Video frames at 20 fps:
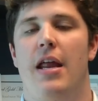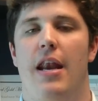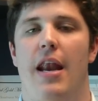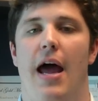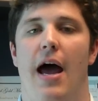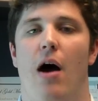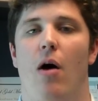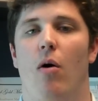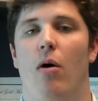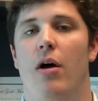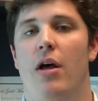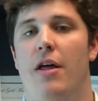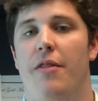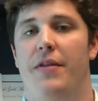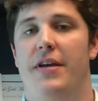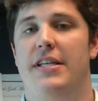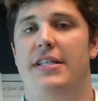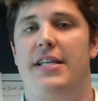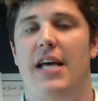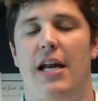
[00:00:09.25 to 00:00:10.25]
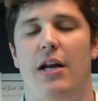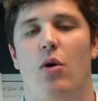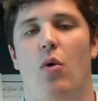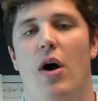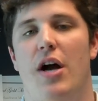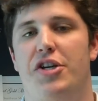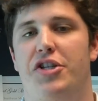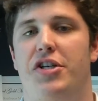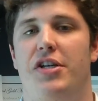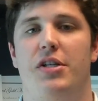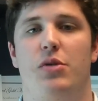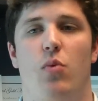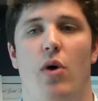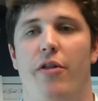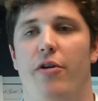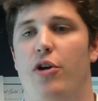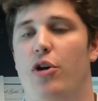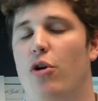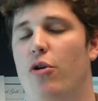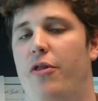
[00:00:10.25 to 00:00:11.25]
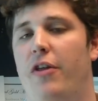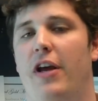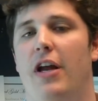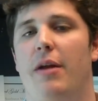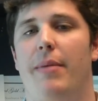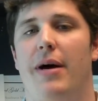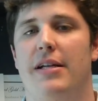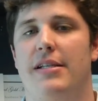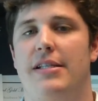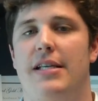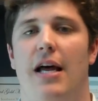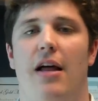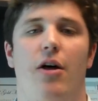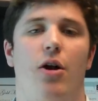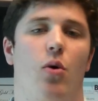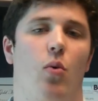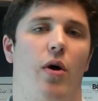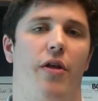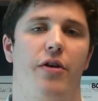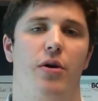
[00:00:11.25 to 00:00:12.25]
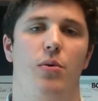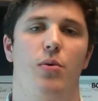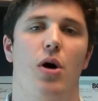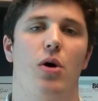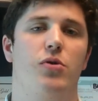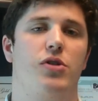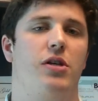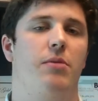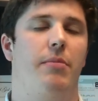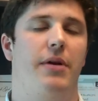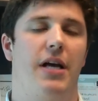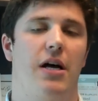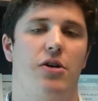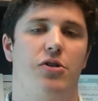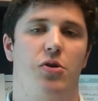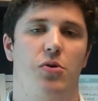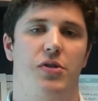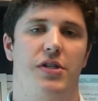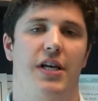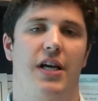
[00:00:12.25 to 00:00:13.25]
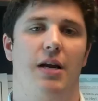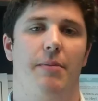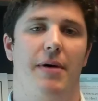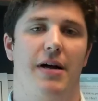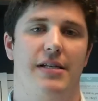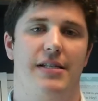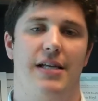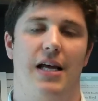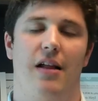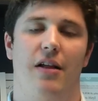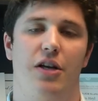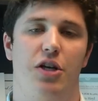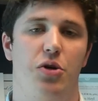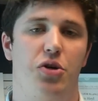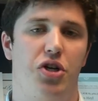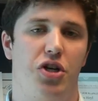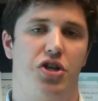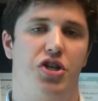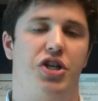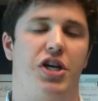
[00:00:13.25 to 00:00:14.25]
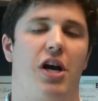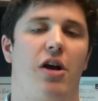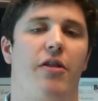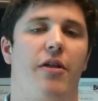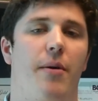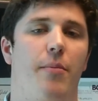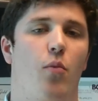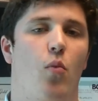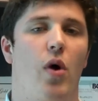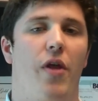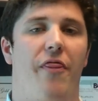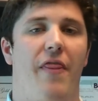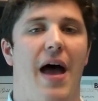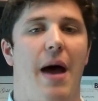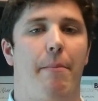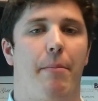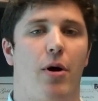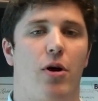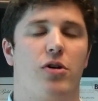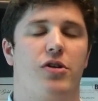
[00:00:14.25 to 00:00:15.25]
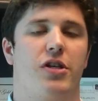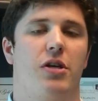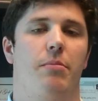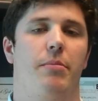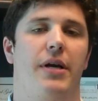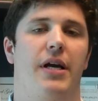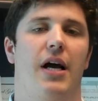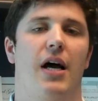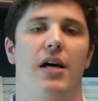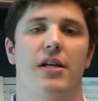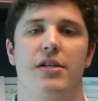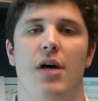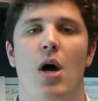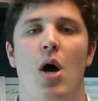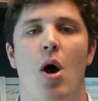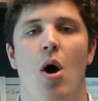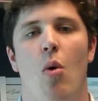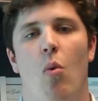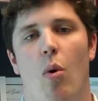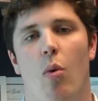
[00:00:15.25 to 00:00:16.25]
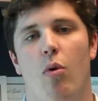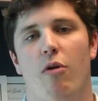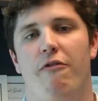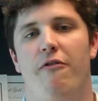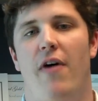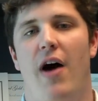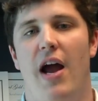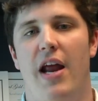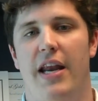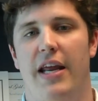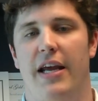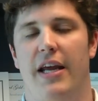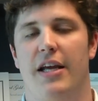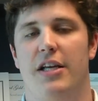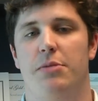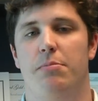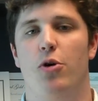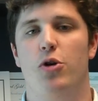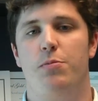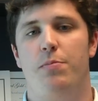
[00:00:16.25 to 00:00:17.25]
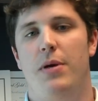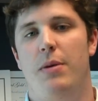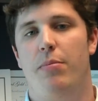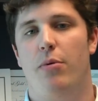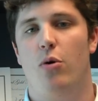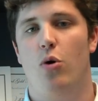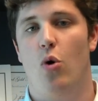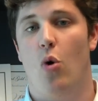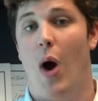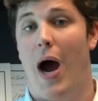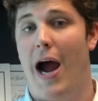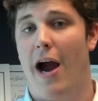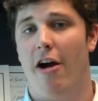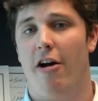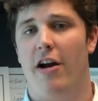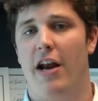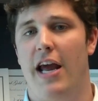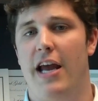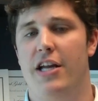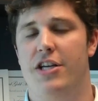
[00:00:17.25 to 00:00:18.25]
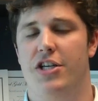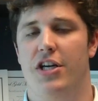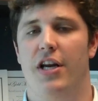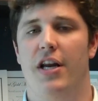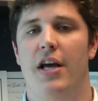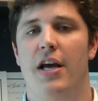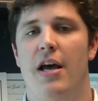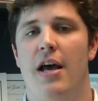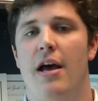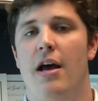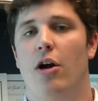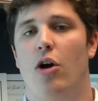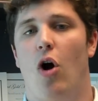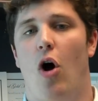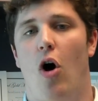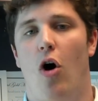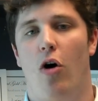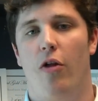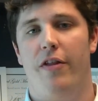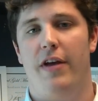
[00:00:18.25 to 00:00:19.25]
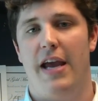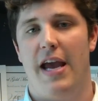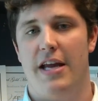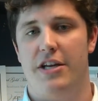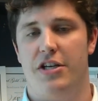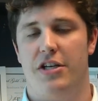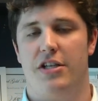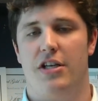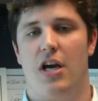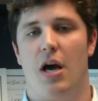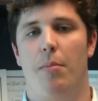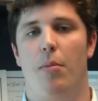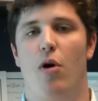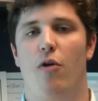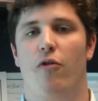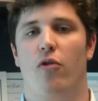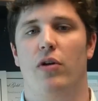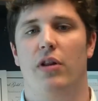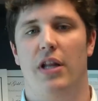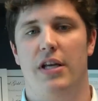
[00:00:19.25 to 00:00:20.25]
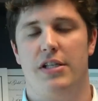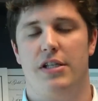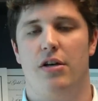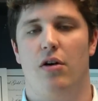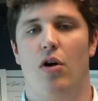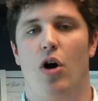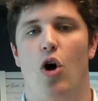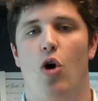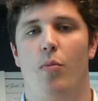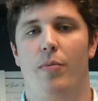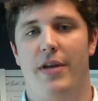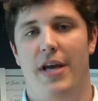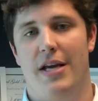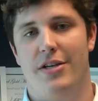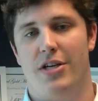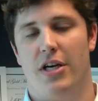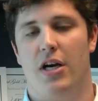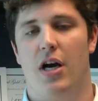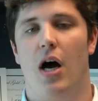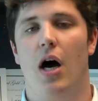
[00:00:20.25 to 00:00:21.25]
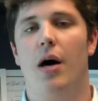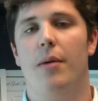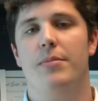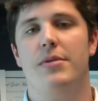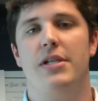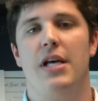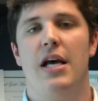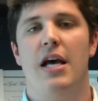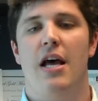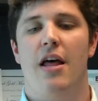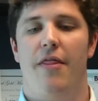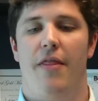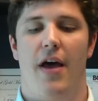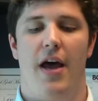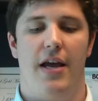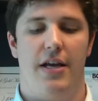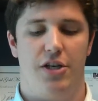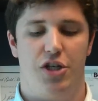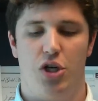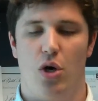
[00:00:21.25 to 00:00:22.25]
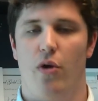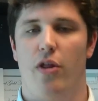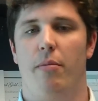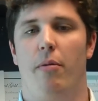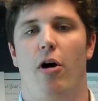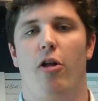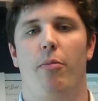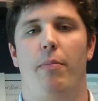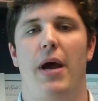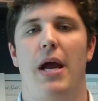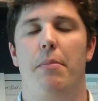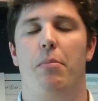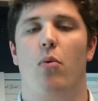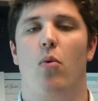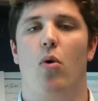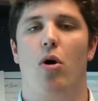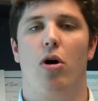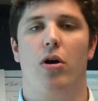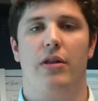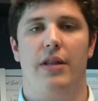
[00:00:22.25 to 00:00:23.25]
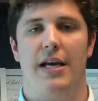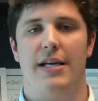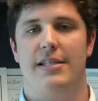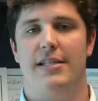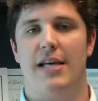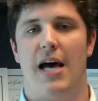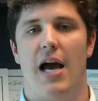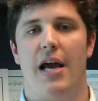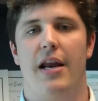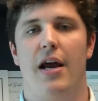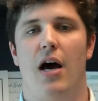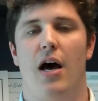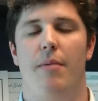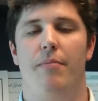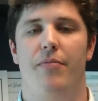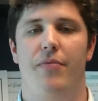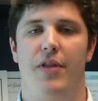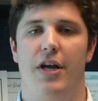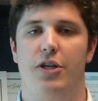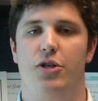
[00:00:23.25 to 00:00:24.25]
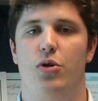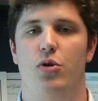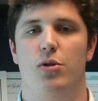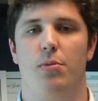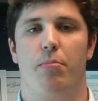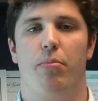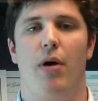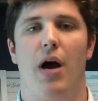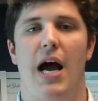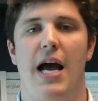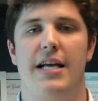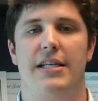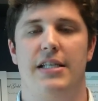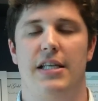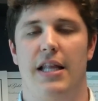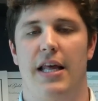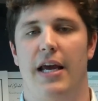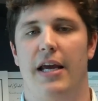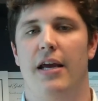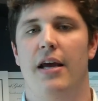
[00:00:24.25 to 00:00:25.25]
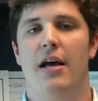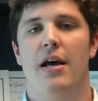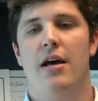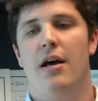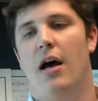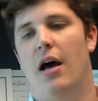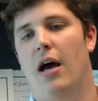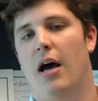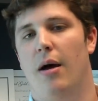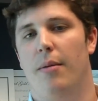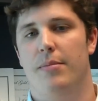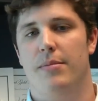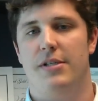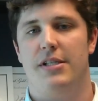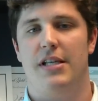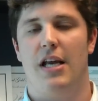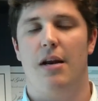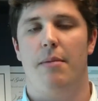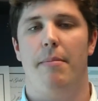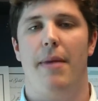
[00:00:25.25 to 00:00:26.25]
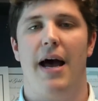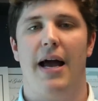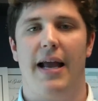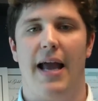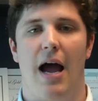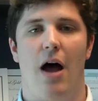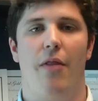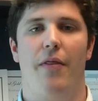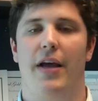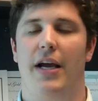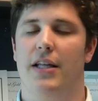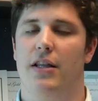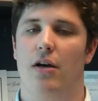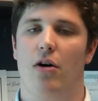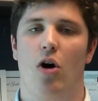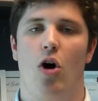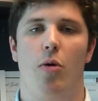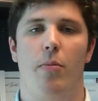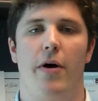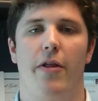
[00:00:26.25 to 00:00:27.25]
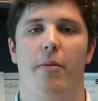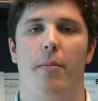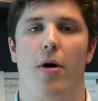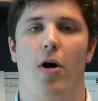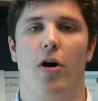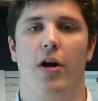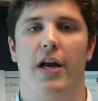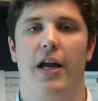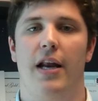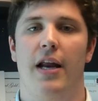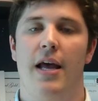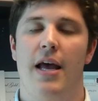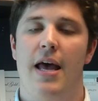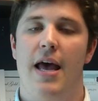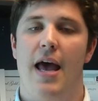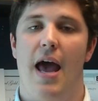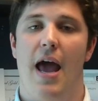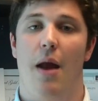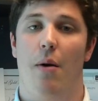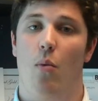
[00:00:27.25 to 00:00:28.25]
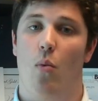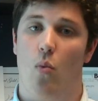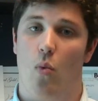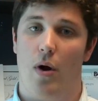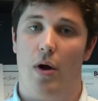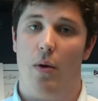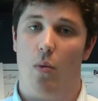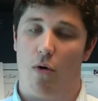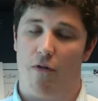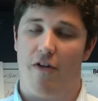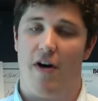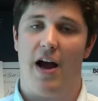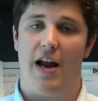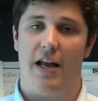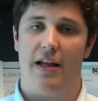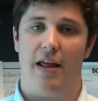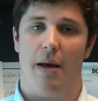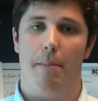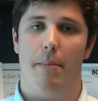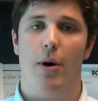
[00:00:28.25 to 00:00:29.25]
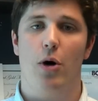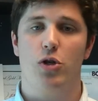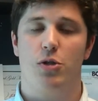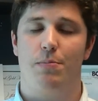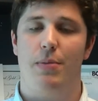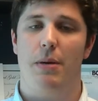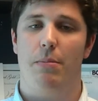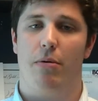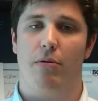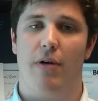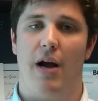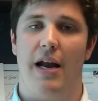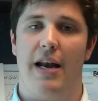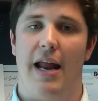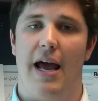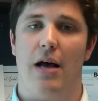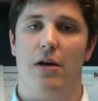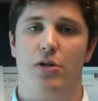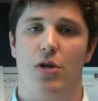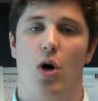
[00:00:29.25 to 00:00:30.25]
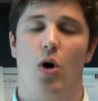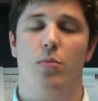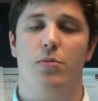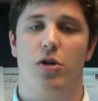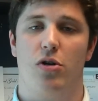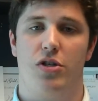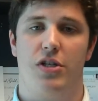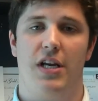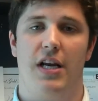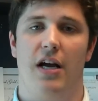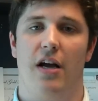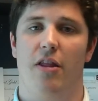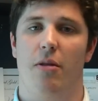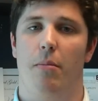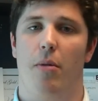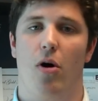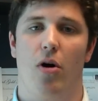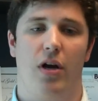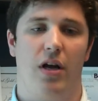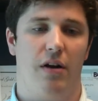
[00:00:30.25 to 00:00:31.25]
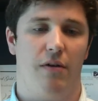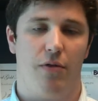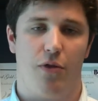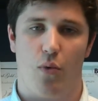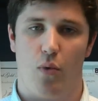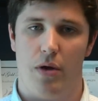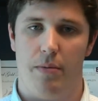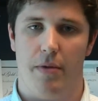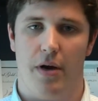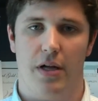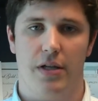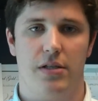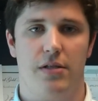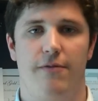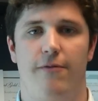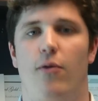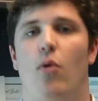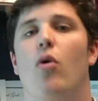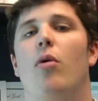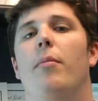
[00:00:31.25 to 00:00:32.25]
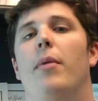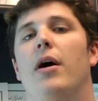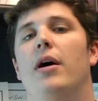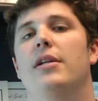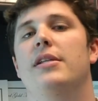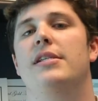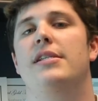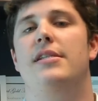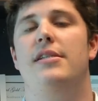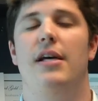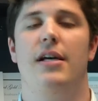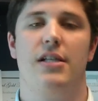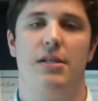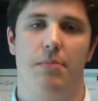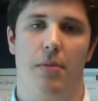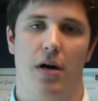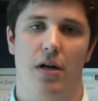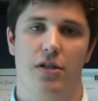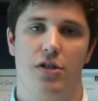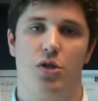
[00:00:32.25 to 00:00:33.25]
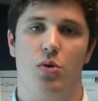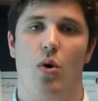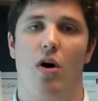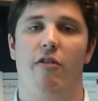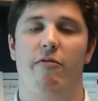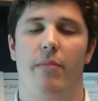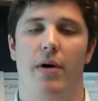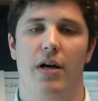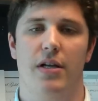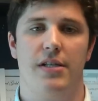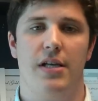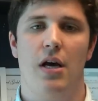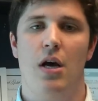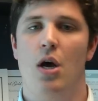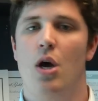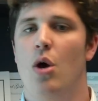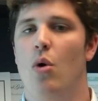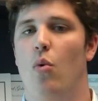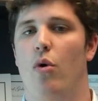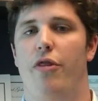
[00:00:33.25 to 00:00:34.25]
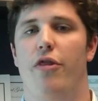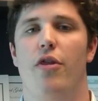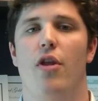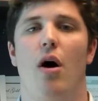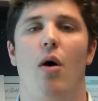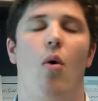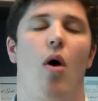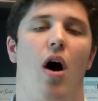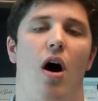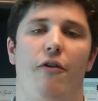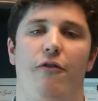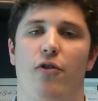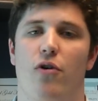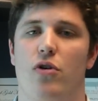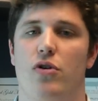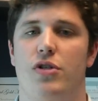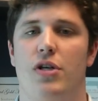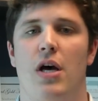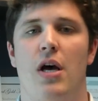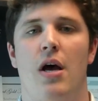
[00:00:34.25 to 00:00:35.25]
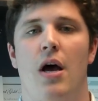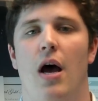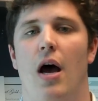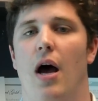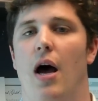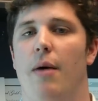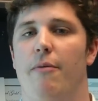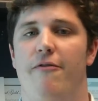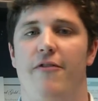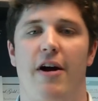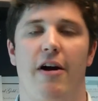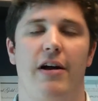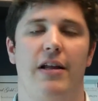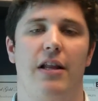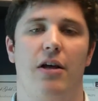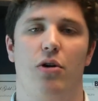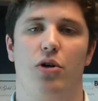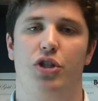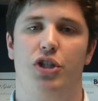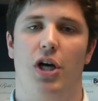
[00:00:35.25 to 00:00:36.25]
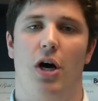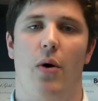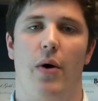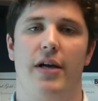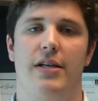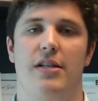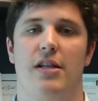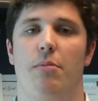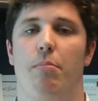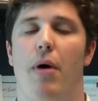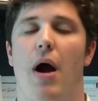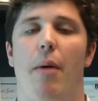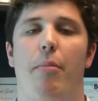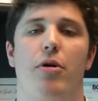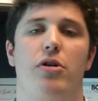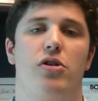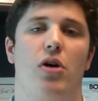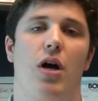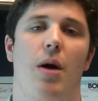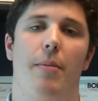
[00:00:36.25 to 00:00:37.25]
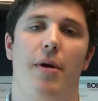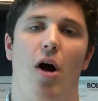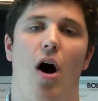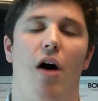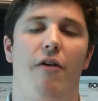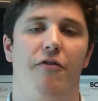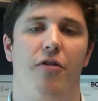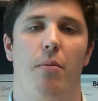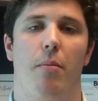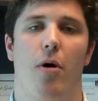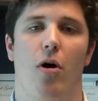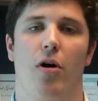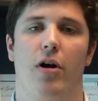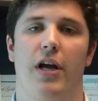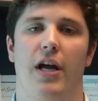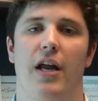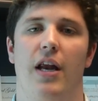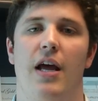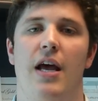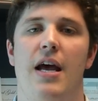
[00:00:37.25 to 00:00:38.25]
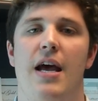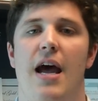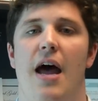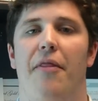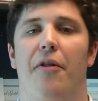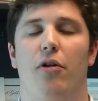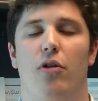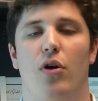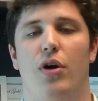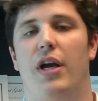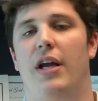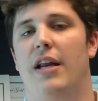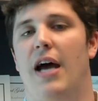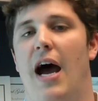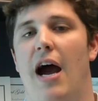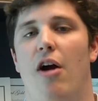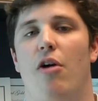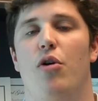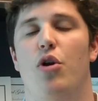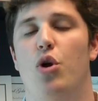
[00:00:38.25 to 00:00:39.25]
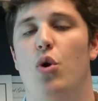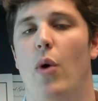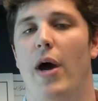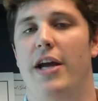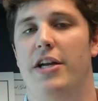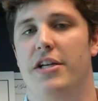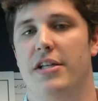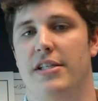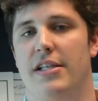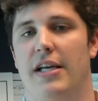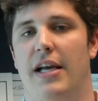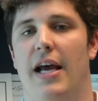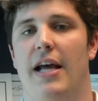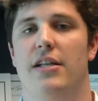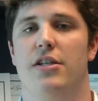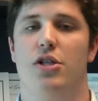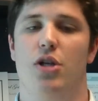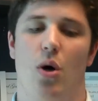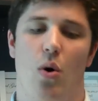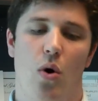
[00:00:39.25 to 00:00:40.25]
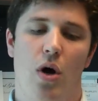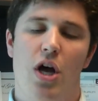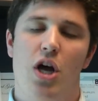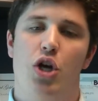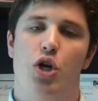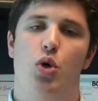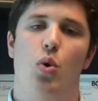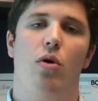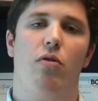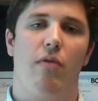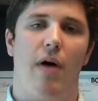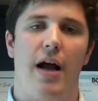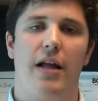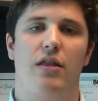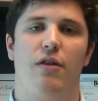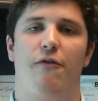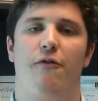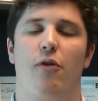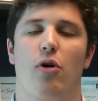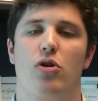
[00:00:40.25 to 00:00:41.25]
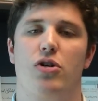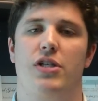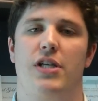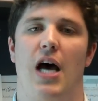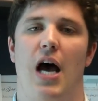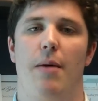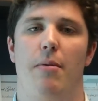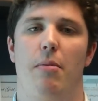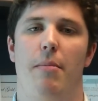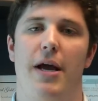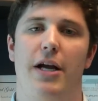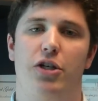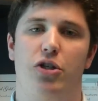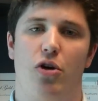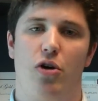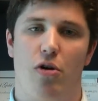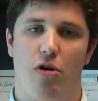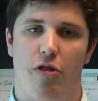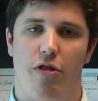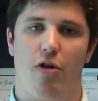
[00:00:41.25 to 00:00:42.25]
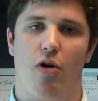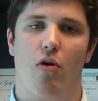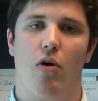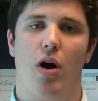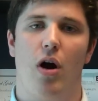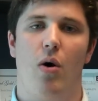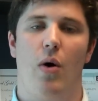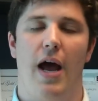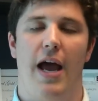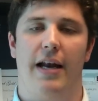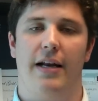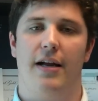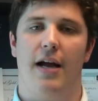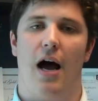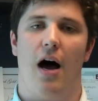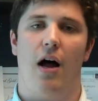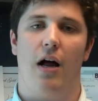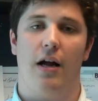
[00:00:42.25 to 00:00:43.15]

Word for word: Now, these 10 questions, whether you're thinking about selling or whether you know somebody else who's thinking about selling, you should share them with that person, because what we're finding is most people who hire an agent call the agent to come over and list their home. The agent comes, they show them all the paperwork, they sign up, they choose a price, and they send them back out and they get their home on the market. And we're finding that most people right now's homes are sitting on the market 3 months, 4 months, 6 months, 12 months with no offers, very little showings, and the properties are coming off the market and they're looking to hire new agents again. So do it right the first time and make sure you're thorough and